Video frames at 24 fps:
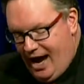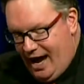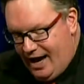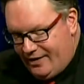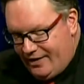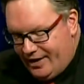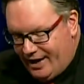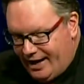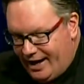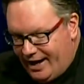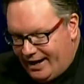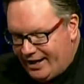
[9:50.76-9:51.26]
And
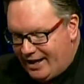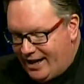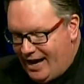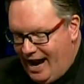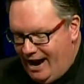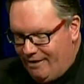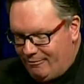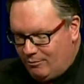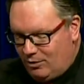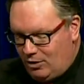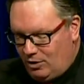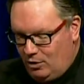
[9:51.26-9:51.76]
then I
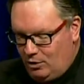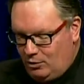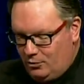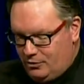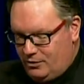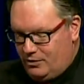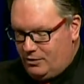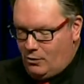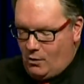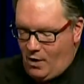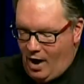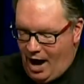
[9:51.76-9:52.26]
have them
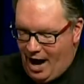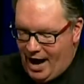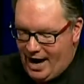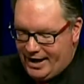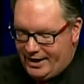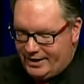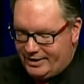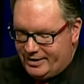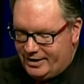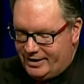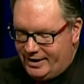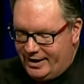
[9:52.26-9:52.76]
close their
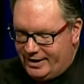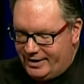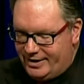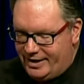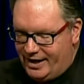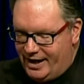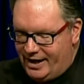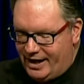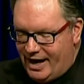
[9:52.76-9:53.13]
eyes, and I say,